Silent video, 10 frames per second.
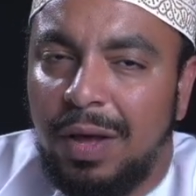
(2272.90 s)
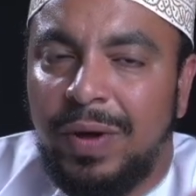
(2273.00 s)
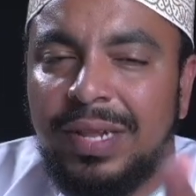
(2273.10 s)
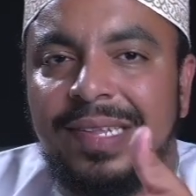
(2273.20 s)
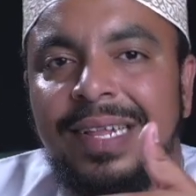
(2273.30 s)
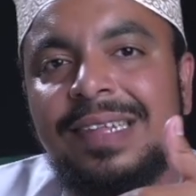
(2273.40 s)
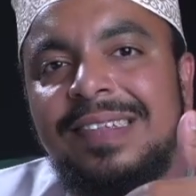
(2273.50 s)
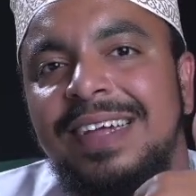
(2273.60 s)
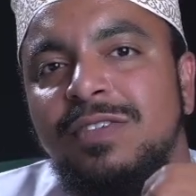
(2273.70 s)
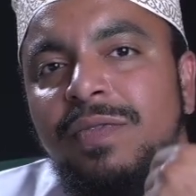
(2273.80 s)
When it's in a
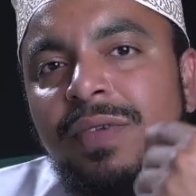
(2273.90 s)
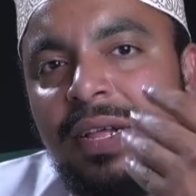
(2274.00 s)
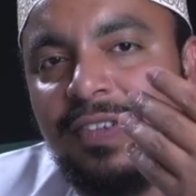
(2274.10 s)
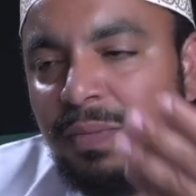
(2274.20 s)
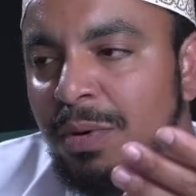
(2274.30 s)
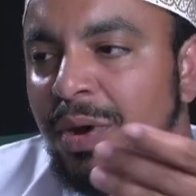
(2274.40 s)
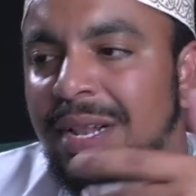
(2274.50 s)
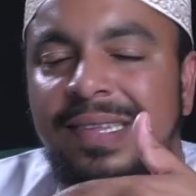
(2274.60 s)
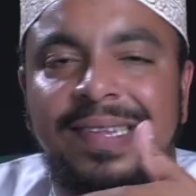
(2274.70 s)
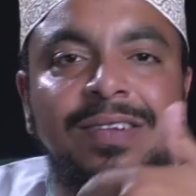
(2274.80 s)
state of nasb or
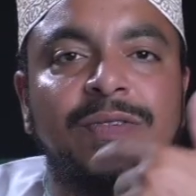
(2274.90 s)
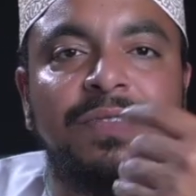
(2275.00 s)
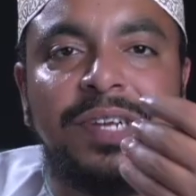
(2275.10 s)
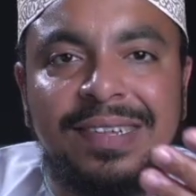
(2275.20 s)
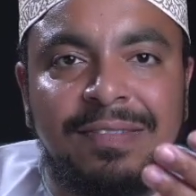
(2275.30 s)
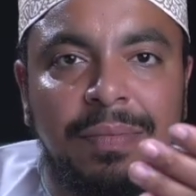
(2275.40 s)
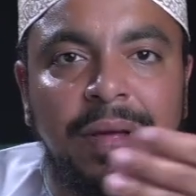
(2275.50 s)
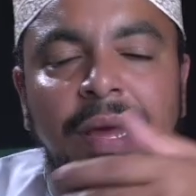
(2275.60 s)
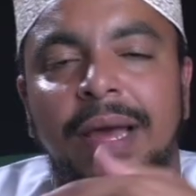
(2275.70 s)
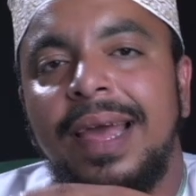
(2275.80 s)
in a state of jazm.
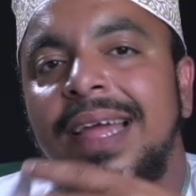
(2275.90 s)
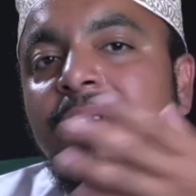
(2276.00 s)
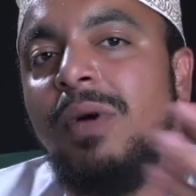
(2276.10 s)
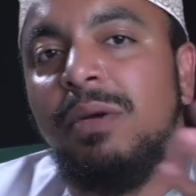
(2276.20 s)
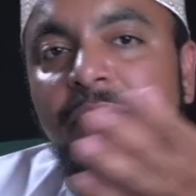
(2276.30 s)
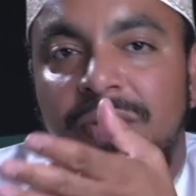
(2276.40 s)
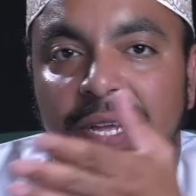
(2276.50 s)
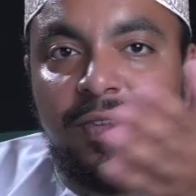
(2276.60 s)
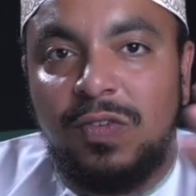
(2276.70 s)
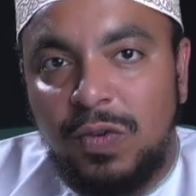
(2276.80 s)
Any one of
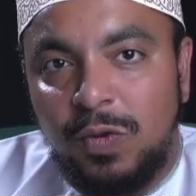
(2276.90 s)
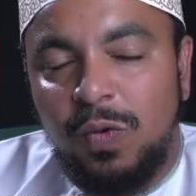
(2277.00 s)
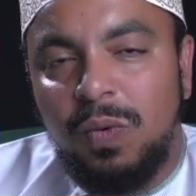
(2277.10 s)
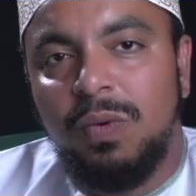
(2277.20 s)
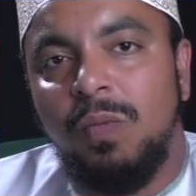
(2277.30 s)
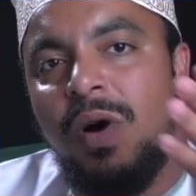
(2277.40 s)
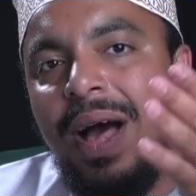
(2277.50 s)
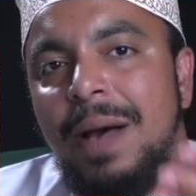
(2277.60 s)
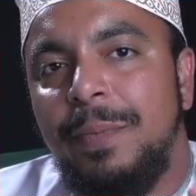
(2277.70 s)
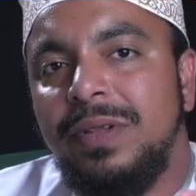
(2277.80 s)
these two,
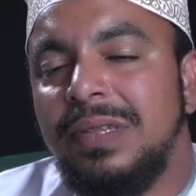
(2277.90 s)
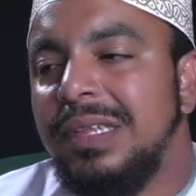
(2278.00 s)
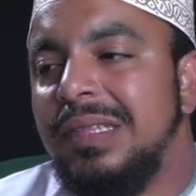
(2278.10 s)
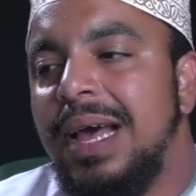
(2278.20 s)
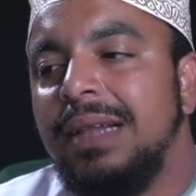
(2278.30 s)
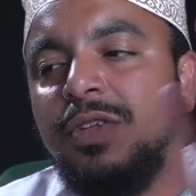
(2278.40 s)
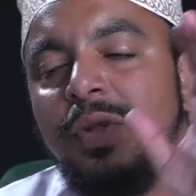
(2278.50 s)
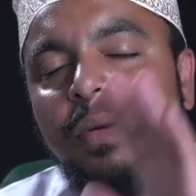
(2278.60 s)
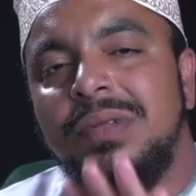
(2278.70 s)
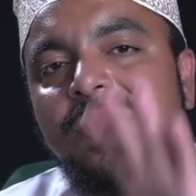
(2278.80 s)
what happens is that
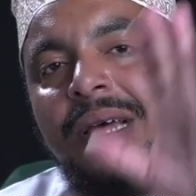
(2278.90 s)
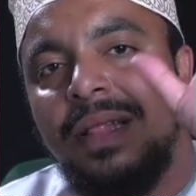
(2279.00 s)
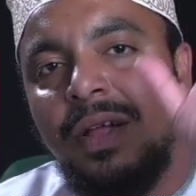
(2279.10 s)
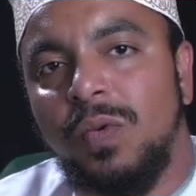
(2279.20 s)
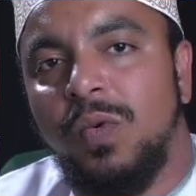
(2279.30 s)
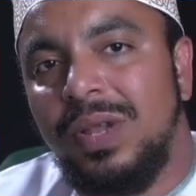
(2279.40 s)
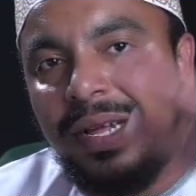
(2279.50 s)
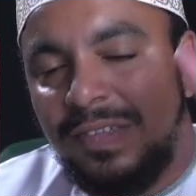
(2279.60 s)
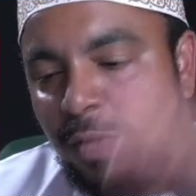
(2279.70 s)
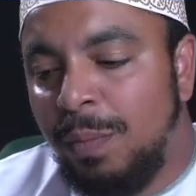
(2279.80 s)
you notice that the noon
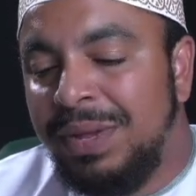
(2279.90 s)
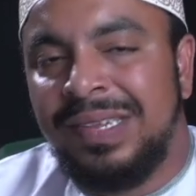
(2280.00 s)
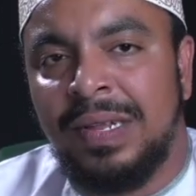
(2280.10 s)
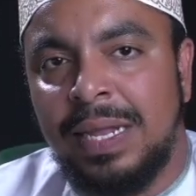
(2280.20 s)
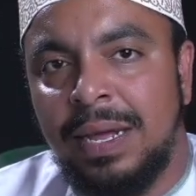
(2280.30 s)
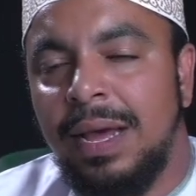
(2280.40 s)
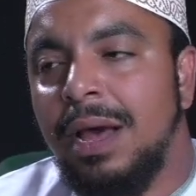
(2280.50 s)
is omitted.